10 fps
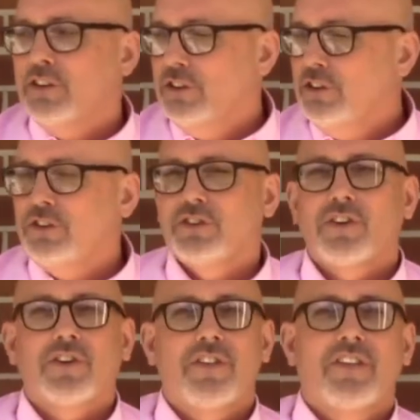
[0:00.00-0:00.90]
and you
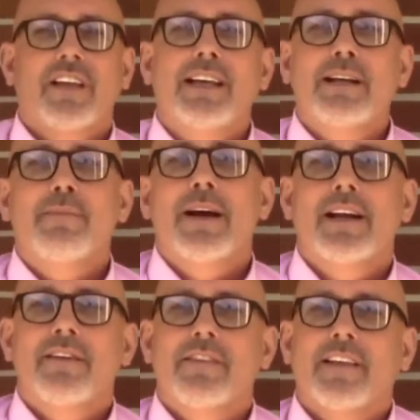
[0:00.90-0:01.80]
start thinking
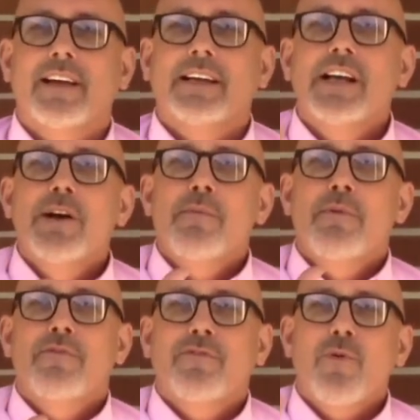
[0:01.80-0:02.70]
about everything,
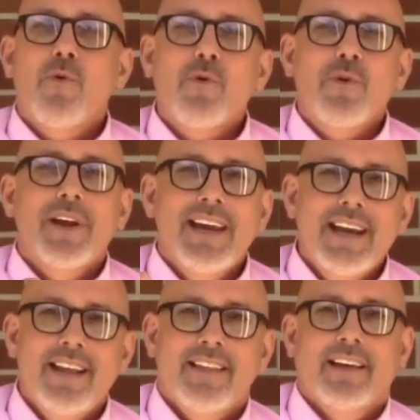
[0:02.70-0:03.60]
before
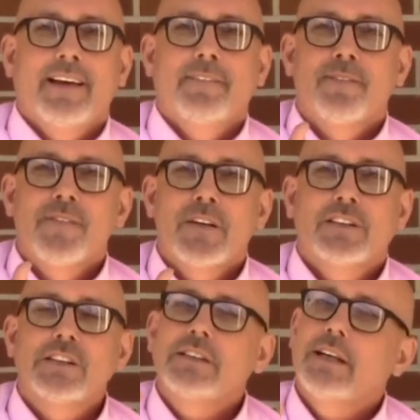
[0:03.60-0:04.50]
anything,
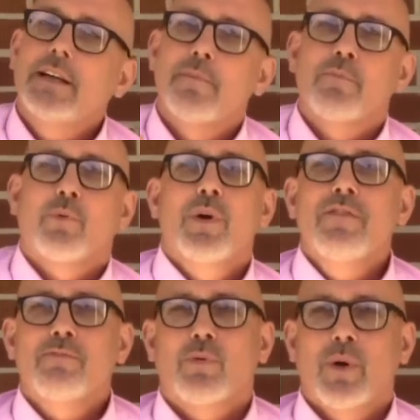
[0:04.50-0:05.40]
just say a
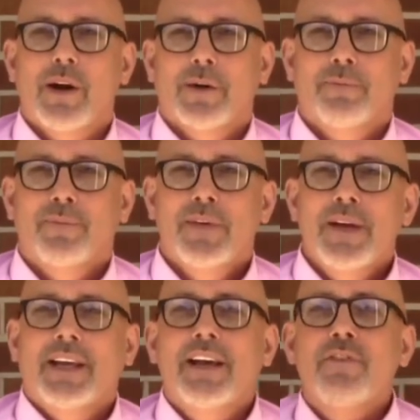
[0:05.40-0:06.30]
brief prayer.
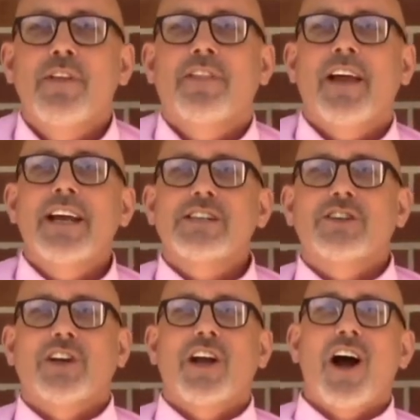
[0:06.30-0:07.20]
Giving thanks
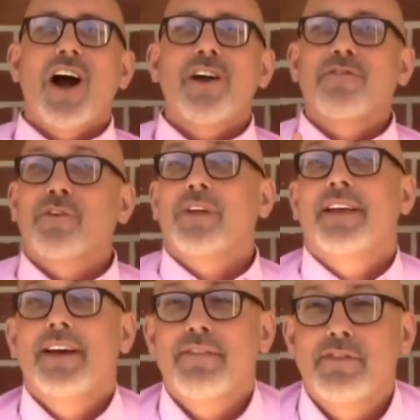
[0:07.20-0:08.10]
to God for the
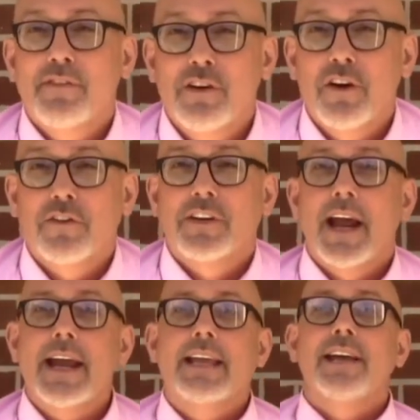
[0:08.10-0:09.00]
gift of another
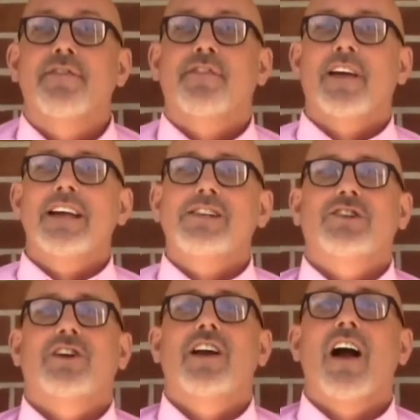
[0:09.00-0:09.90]
day. Give thanks
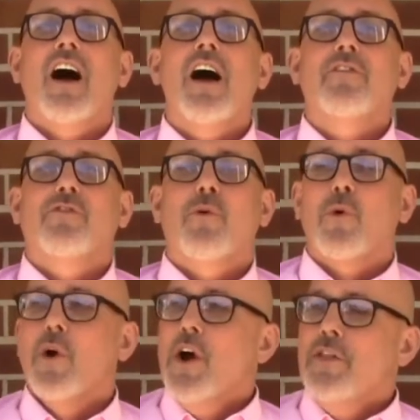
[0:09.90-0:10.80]
to God
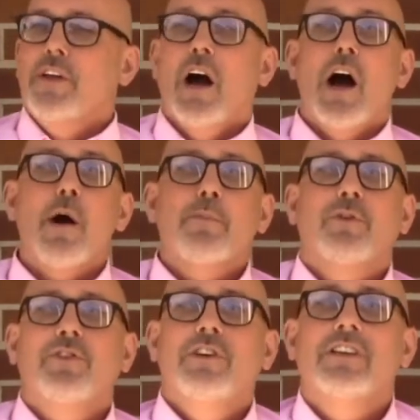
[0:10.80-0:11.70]
for the
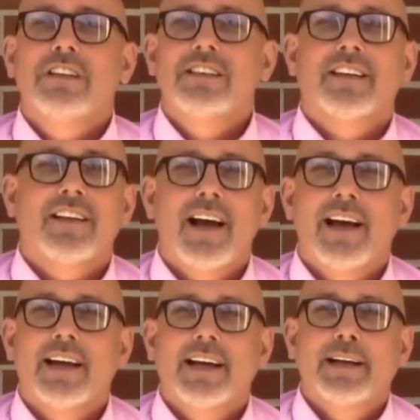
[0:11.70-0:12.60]
opportunities that
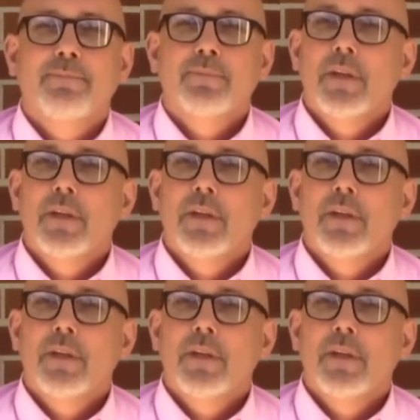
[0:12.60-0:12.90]
lie ahead.